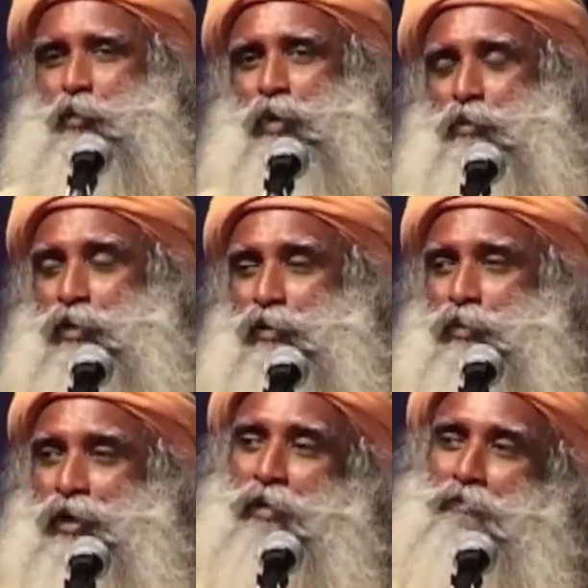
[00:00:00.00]
we have
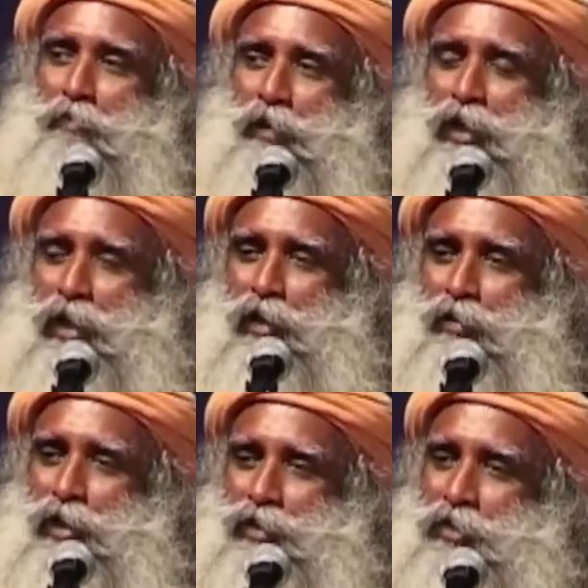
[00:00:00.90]
included everybody
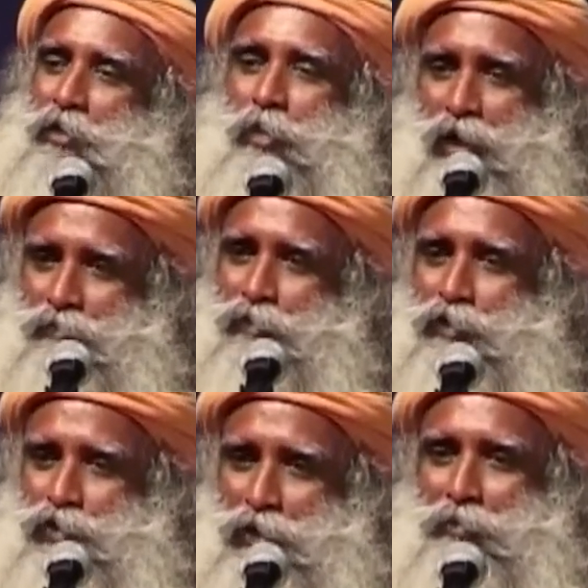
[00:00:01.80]
around us as a part of
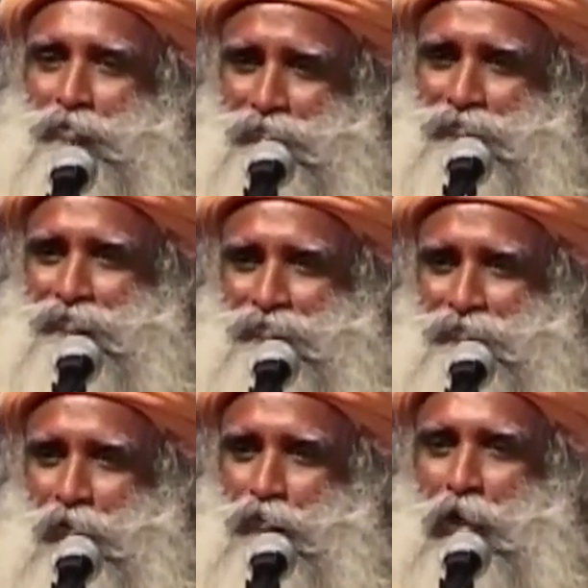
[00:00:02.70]
our dream
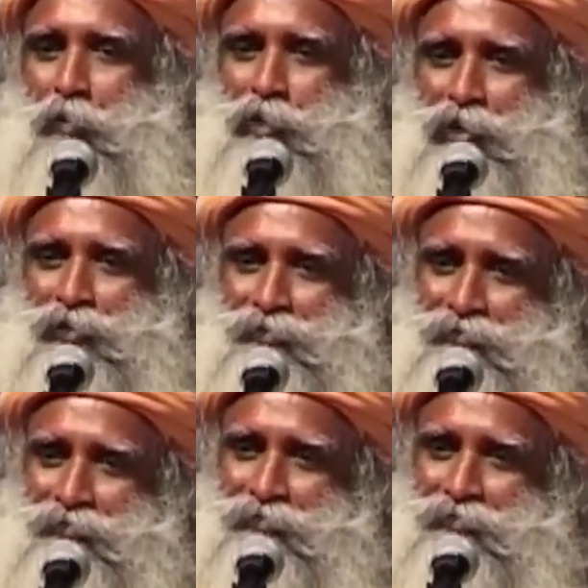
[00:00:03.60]
of well-being.
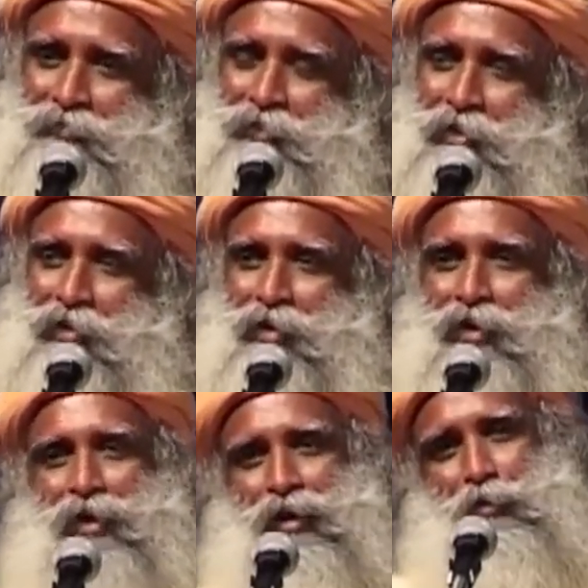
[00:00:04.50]

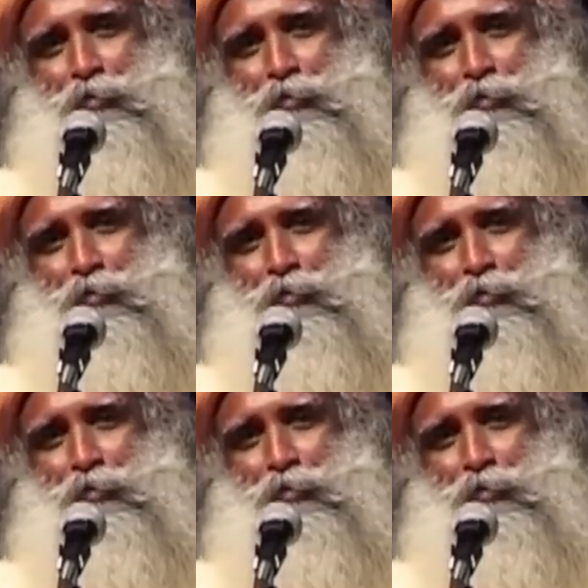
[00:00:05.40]
I